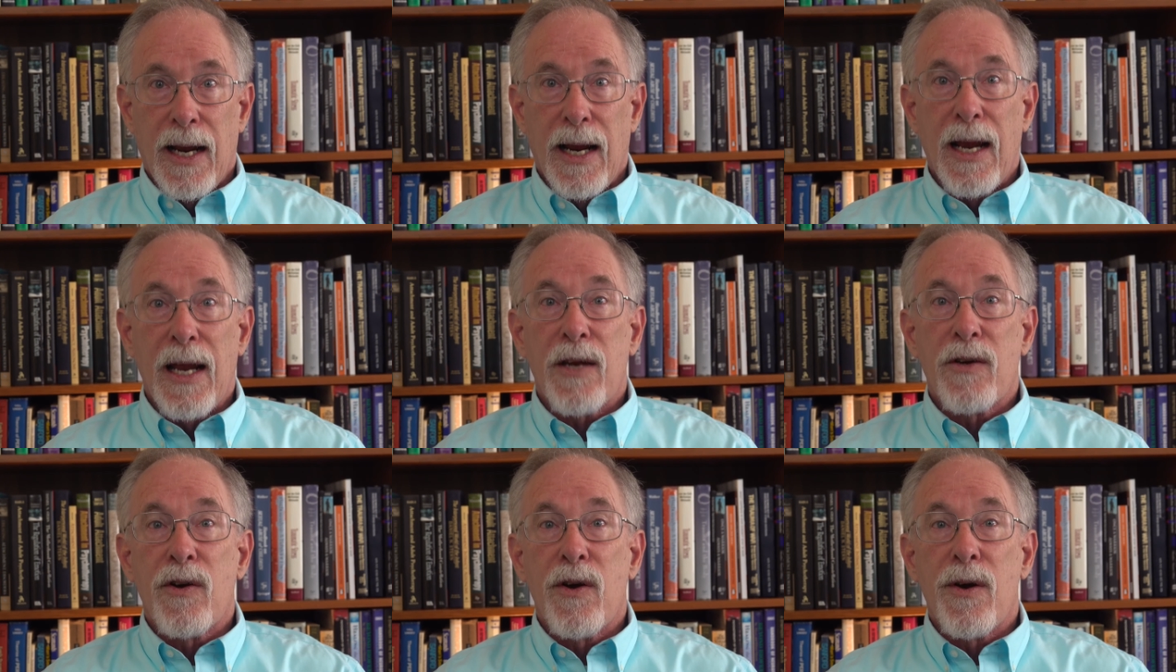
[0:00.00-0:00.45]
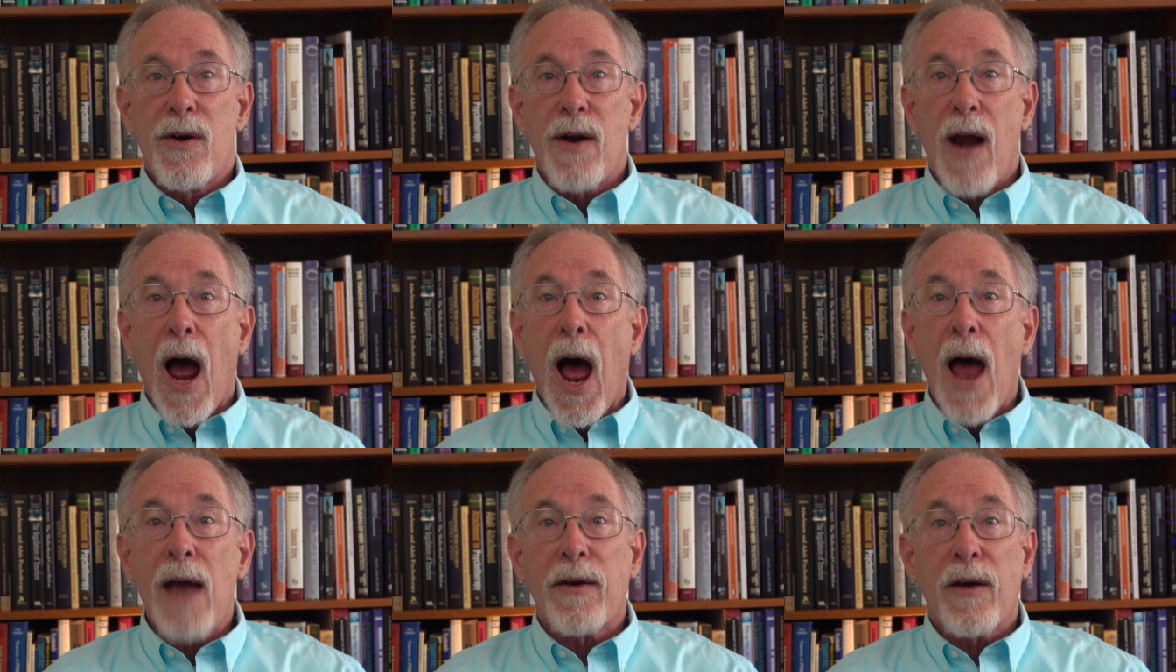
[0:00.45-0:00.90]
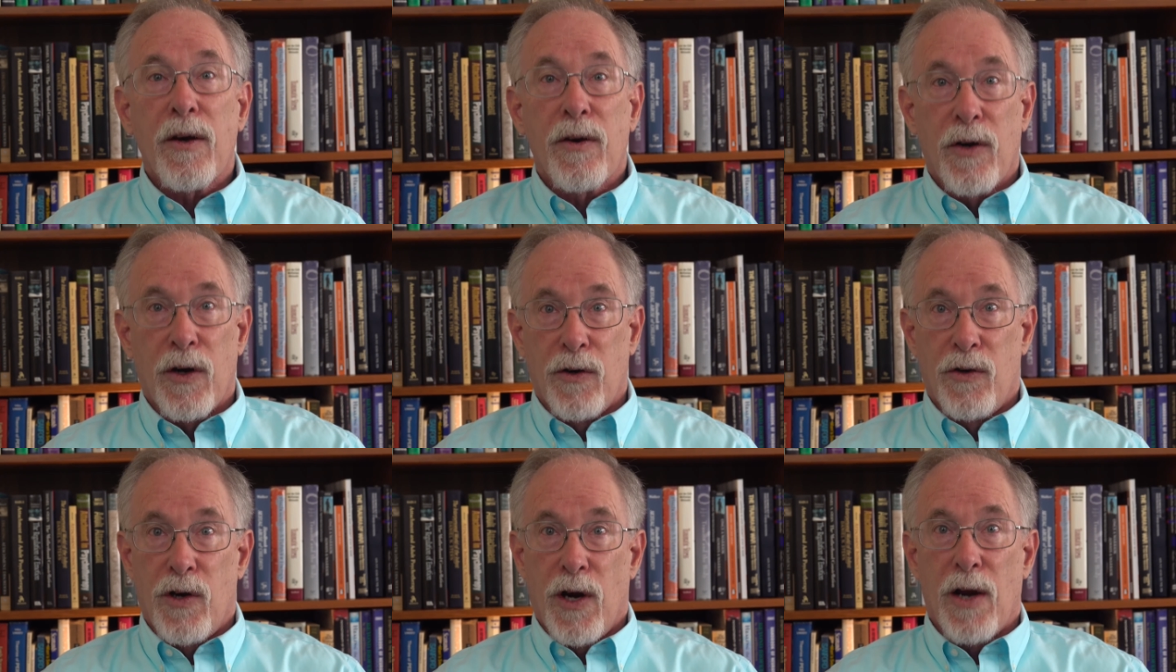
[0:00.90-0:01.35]
is not
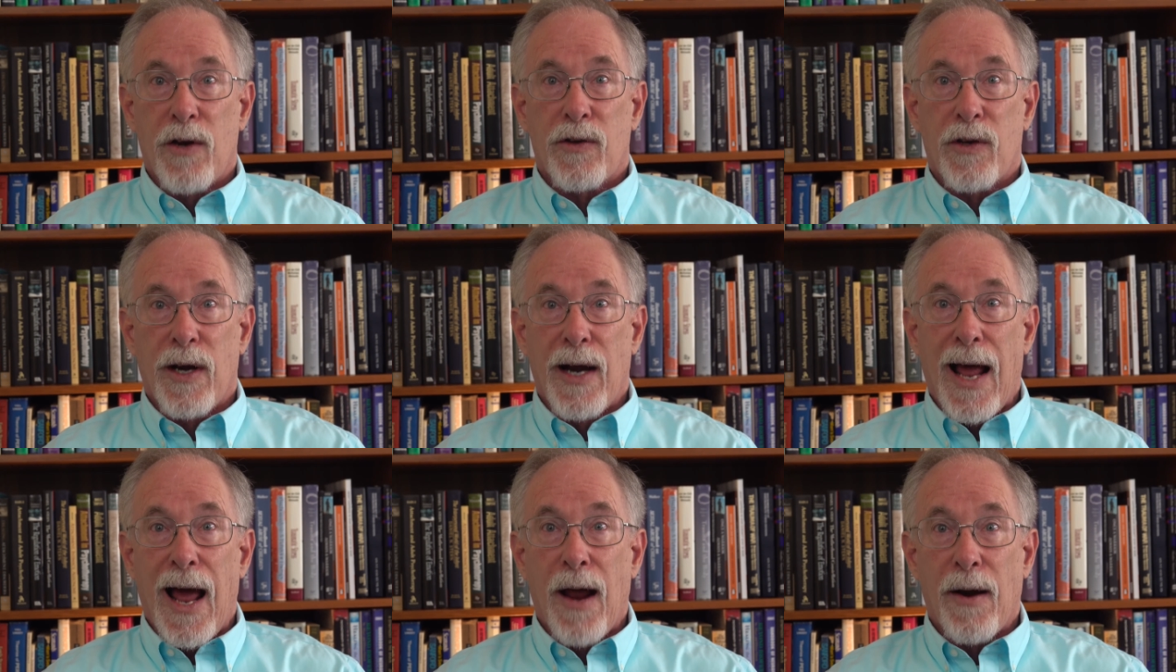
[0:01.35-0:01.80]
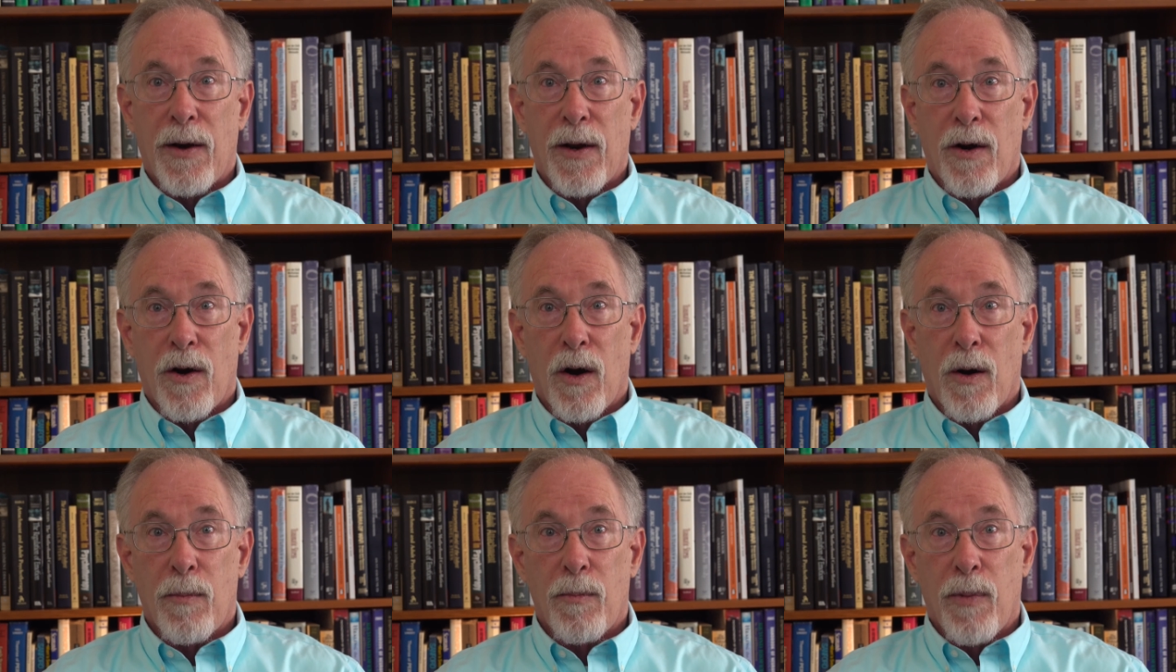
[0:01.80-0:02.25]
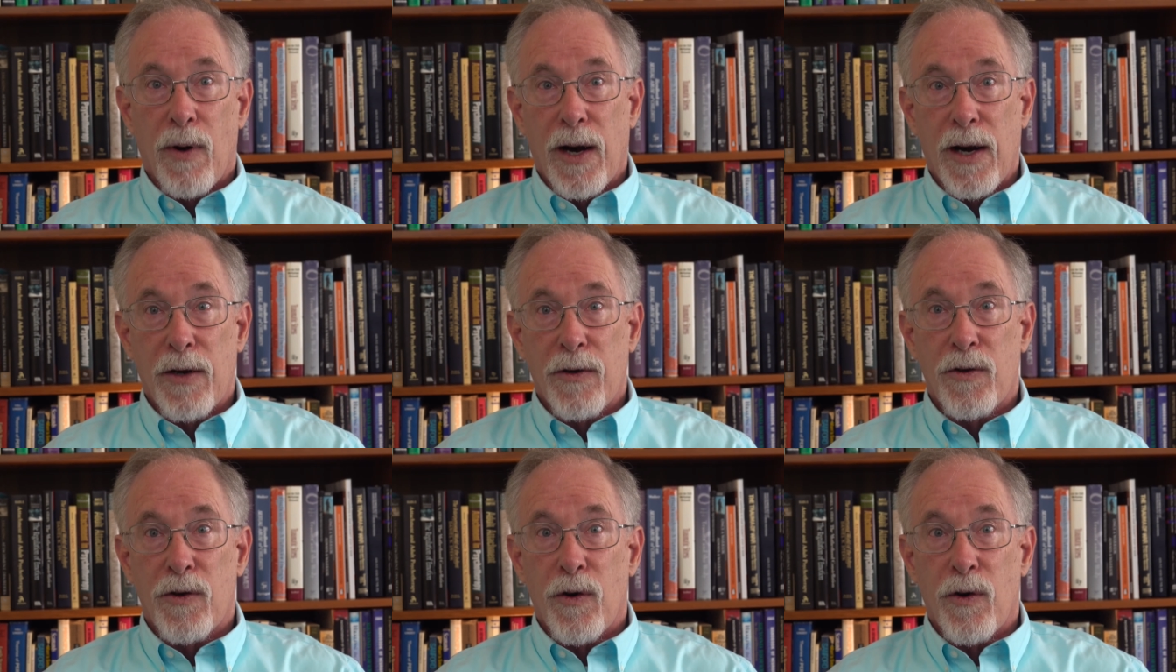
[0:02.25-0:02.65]
digested out in our brains